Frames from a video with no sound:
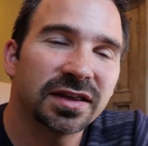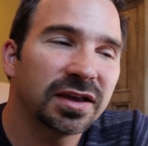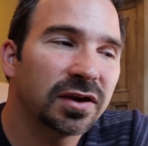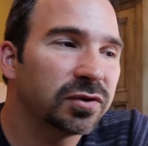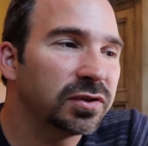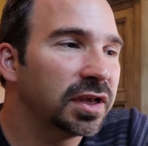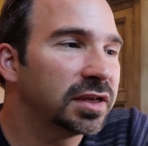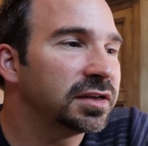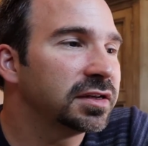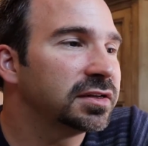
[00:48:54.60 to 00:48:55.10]
thing I
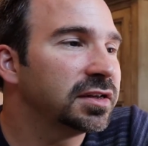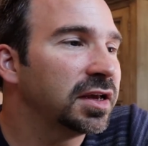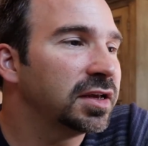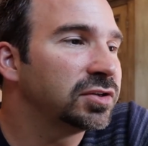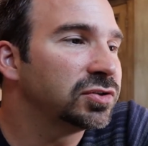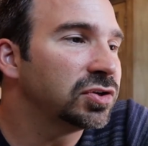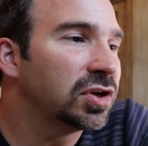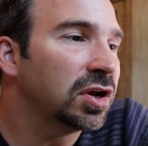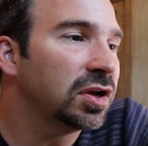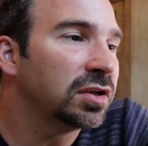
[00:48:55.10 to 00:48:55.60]
would like to
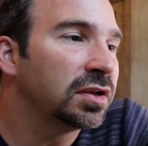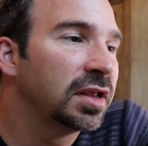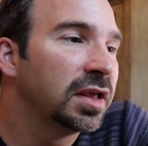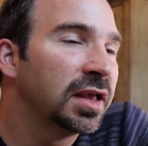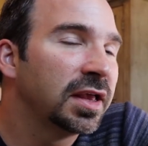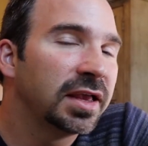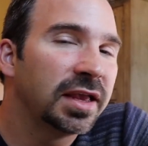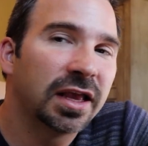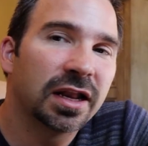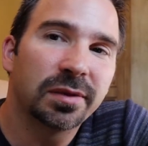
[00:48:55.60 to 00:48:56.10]
touch on
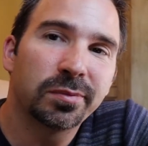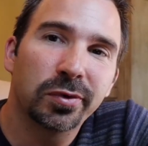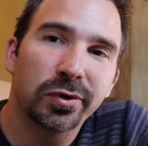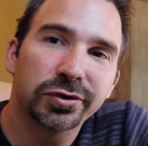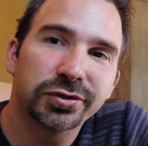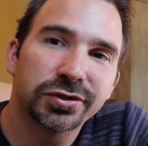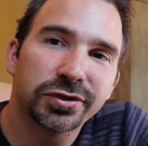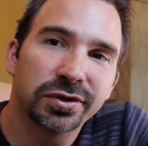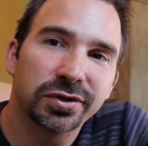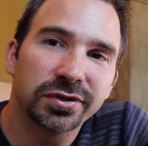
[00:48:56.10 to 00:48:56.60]
in
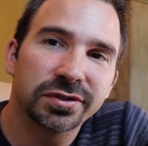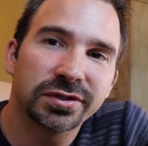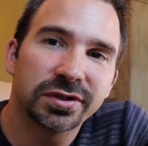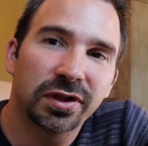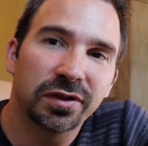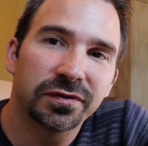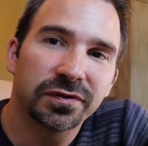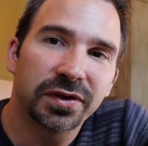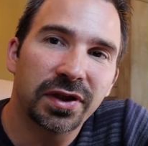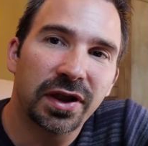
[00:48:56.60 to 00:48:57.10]
emotional
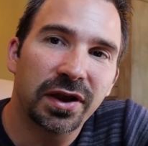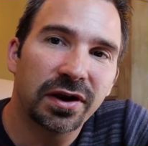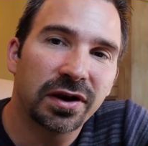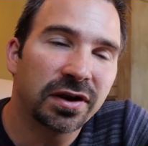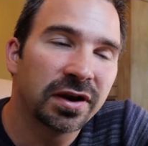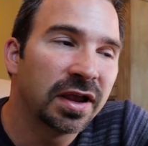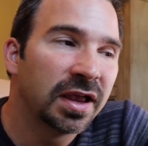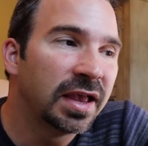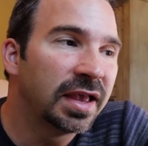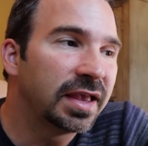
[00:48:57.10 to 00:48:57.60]
self
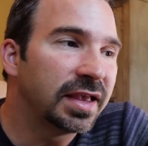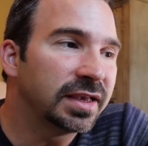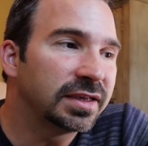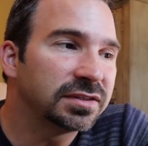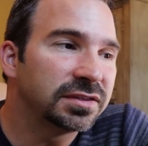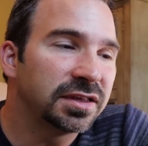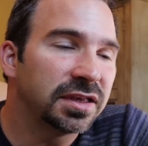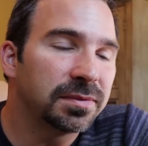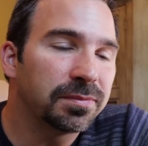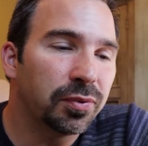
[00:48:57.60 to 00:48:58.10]
care
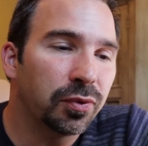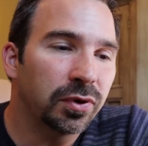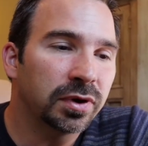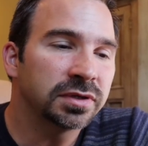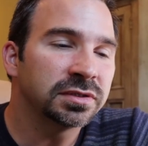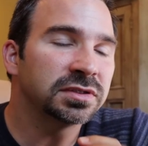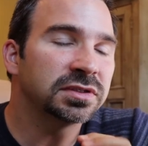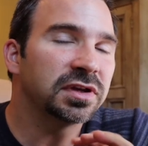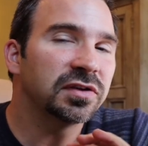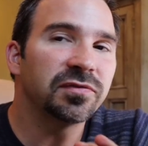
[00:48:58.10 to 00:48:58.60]
is the
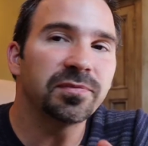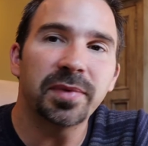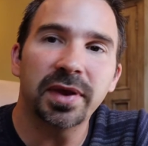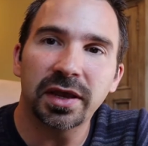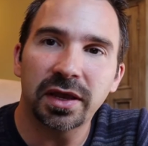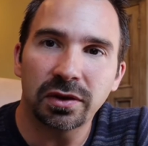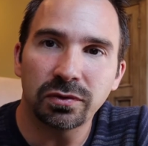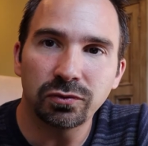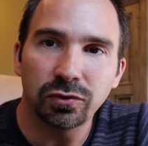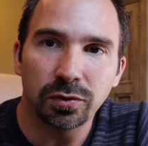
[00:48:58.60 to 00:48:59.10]
importance of
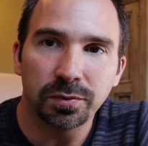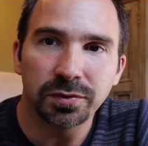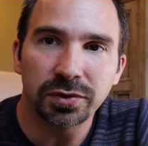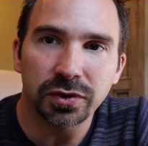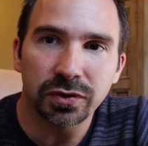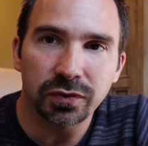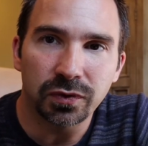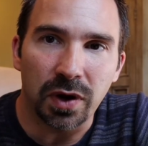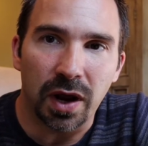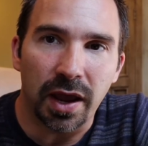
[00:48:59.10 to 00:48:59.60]
making room to
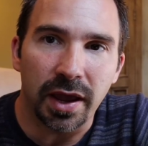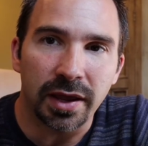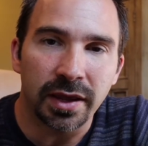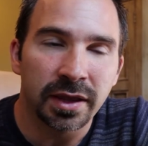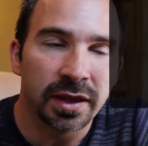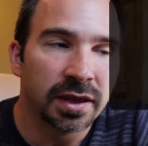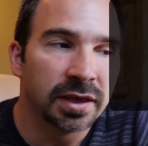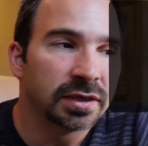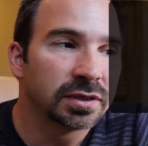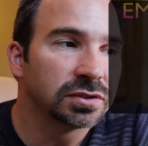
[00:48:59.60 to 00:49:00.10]
cry.
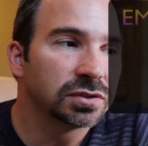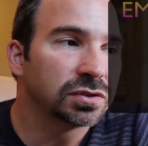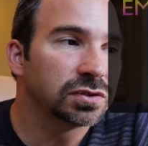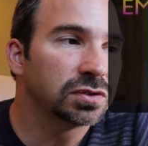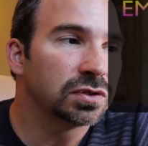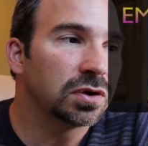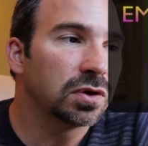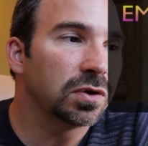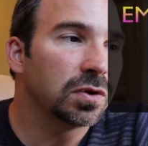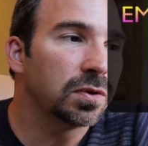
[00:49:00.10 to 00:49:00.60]

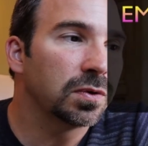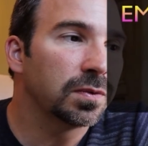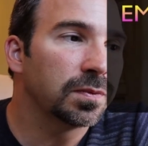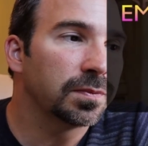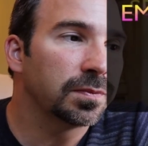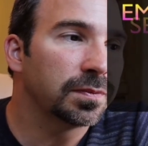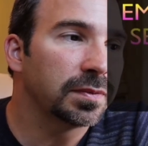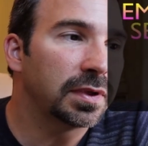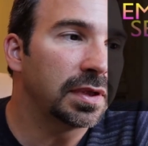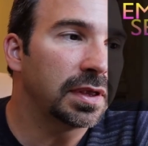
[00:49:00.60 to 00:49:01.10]
So,
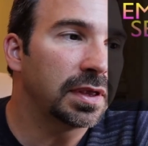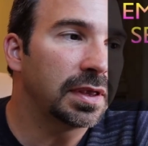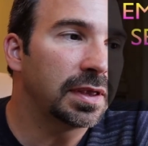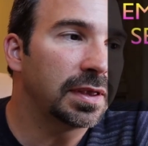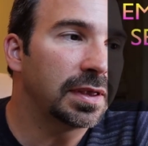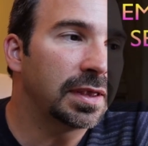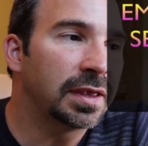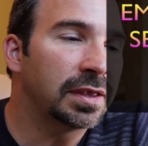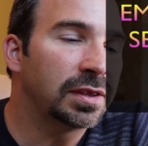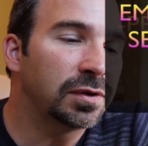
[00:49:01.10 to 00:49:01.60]

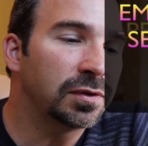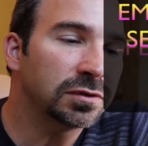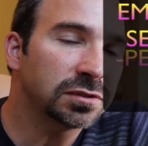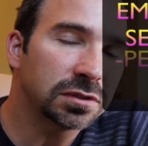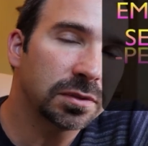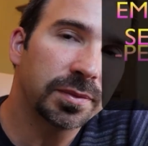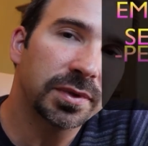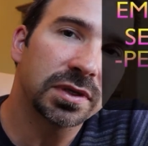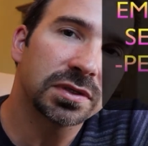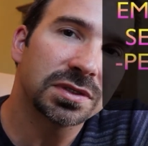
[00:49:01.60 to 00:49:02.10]
it used
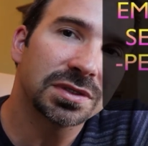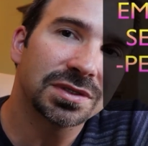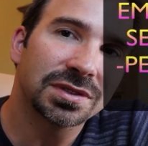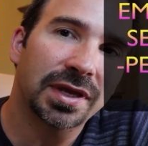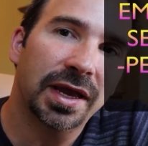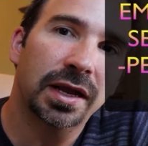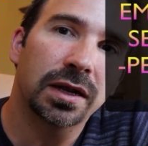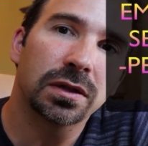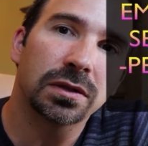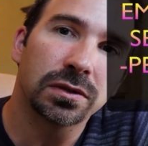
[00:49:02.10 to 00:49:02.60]
to be a
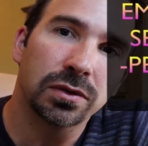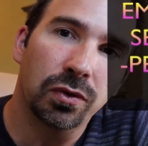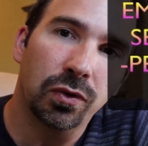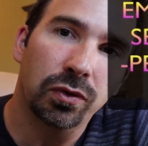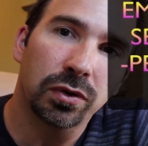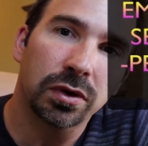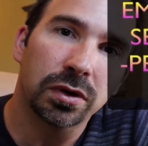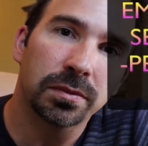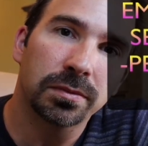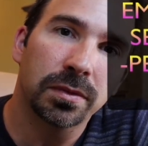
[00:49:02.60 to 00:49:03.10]
societal
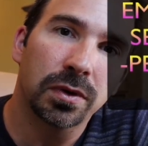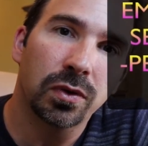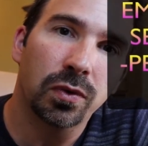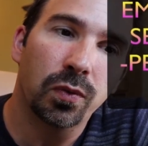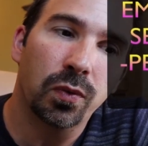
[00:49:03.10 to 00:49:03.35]
norm